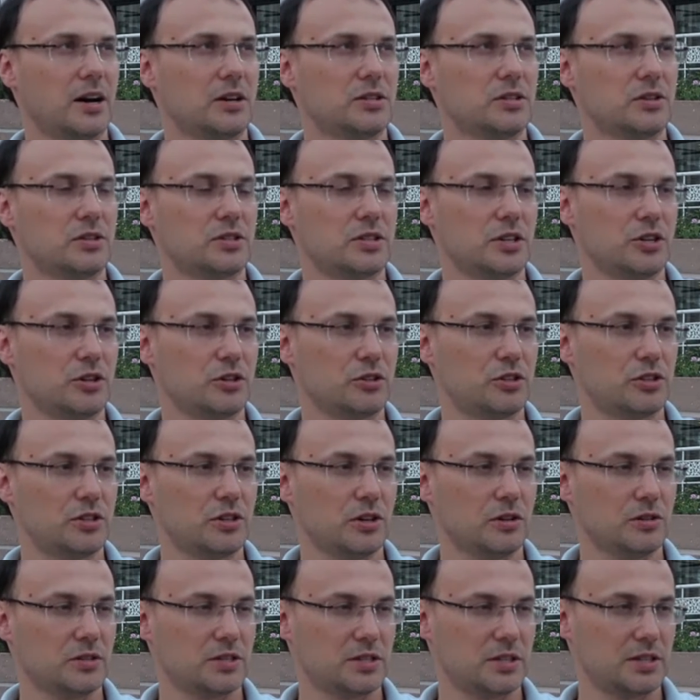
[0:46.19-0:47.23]
so it's a good
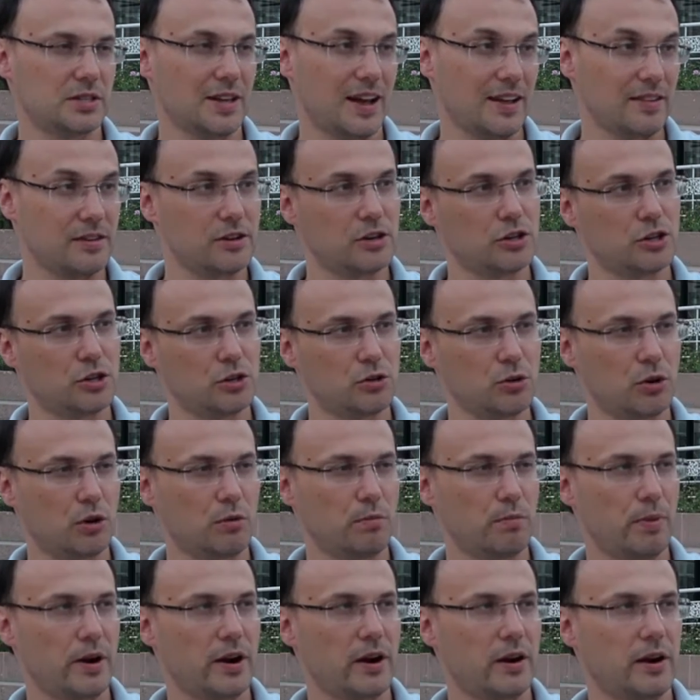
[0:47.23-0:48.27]
standard to
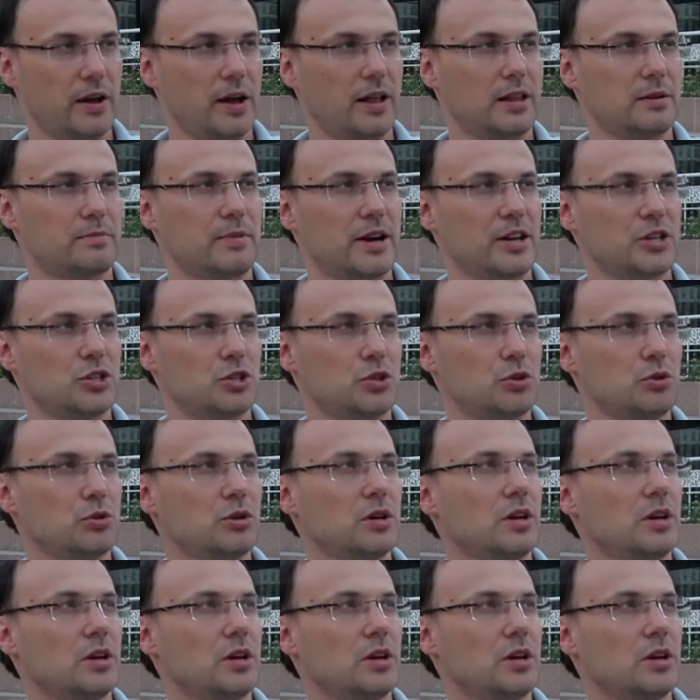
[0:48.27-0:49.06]
compare other mics to.